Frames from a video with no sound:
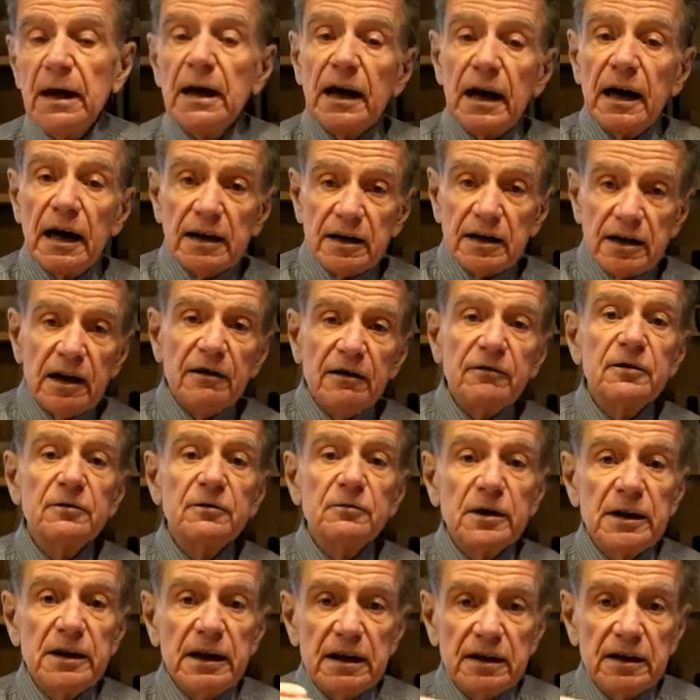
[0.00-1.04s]
And Kevin
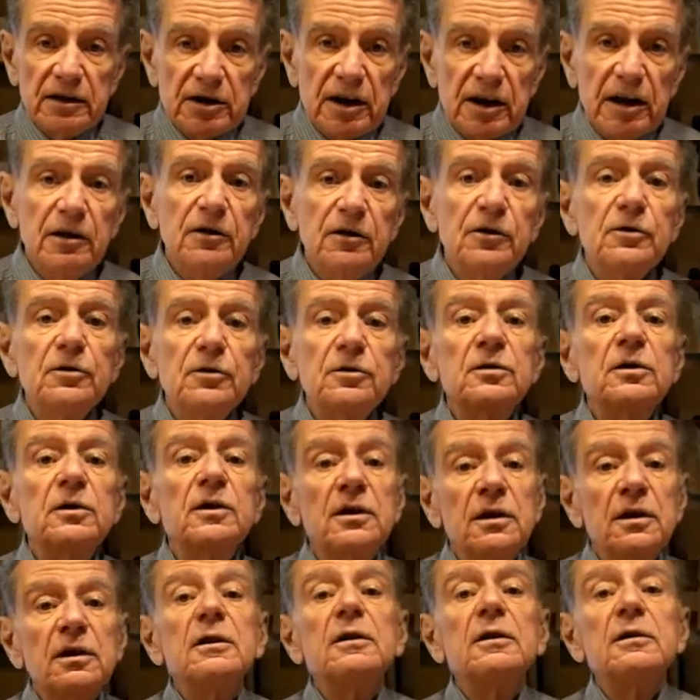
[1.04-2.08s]
would then tell you
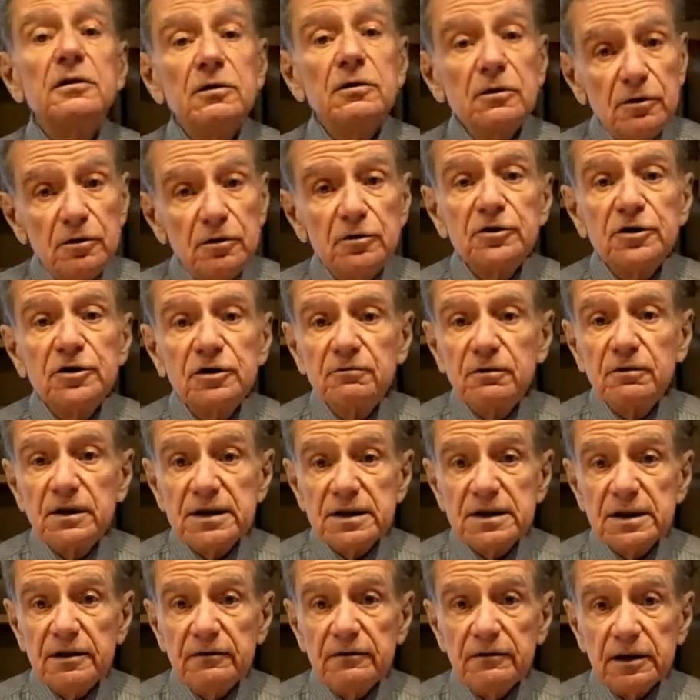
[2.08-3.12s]
who should
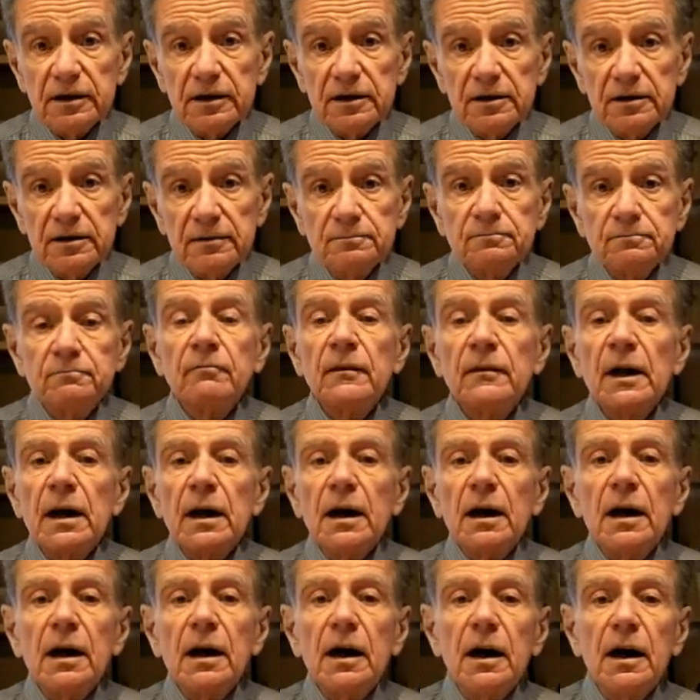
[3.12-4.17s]
receive it.
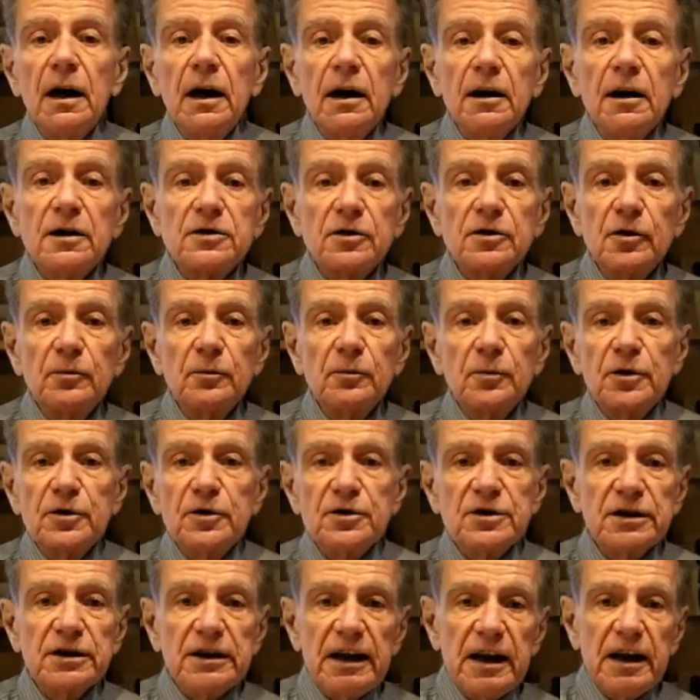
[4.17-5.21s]
Uh, so
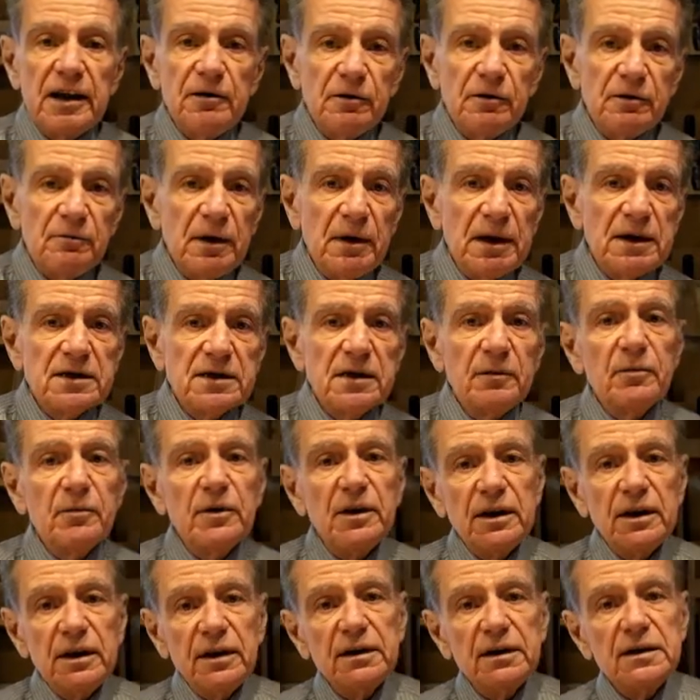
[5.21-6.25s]
person A would make
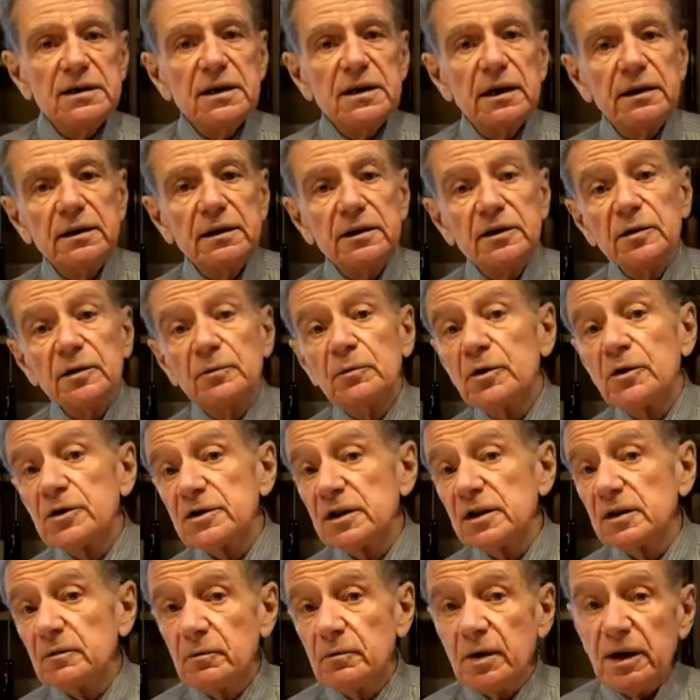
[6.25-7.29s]
something and send it to
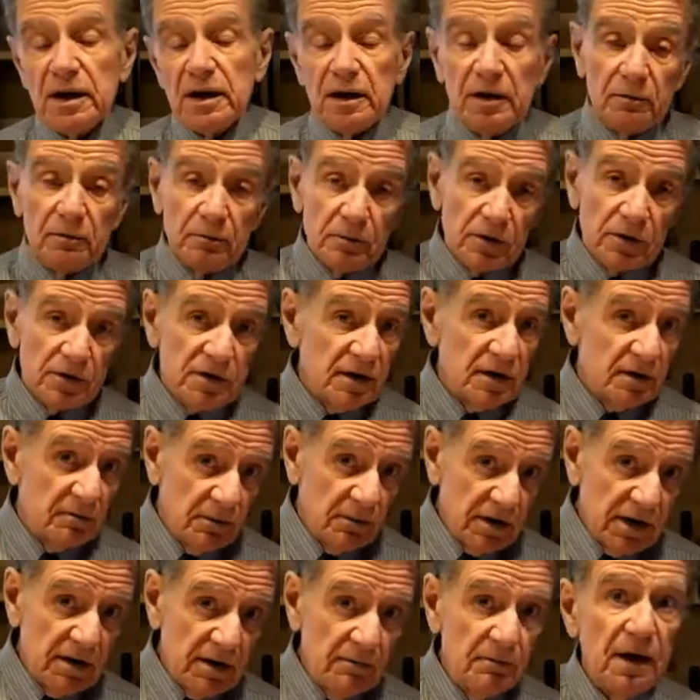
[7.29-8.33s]
person B. Person
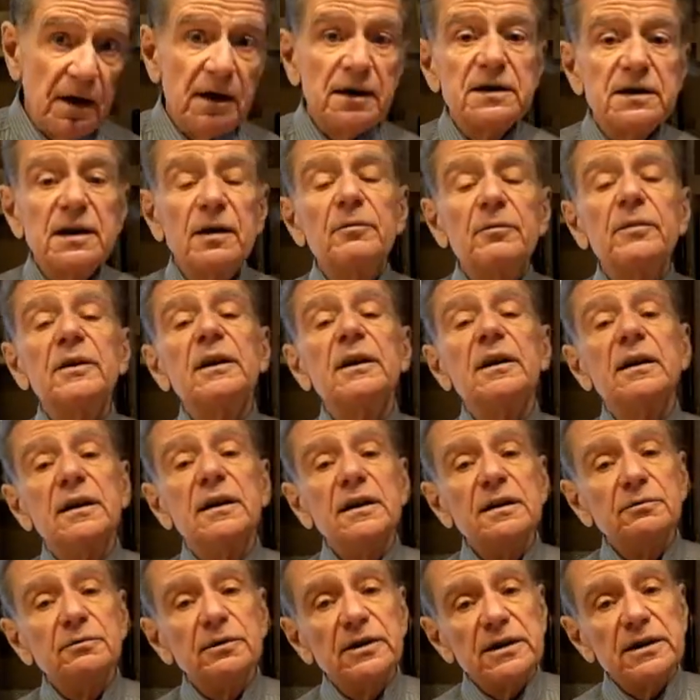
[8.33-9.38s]
B made something,
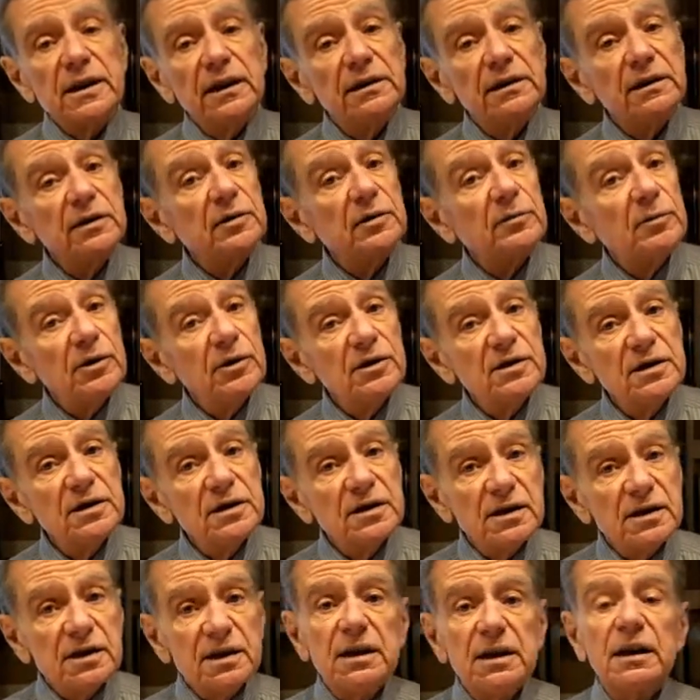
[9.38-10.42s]
he would send it to person
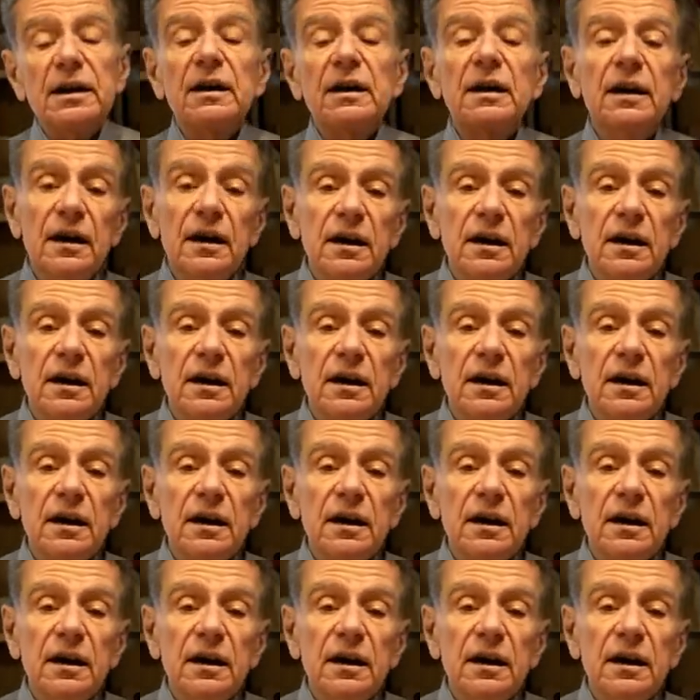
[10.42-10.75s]
C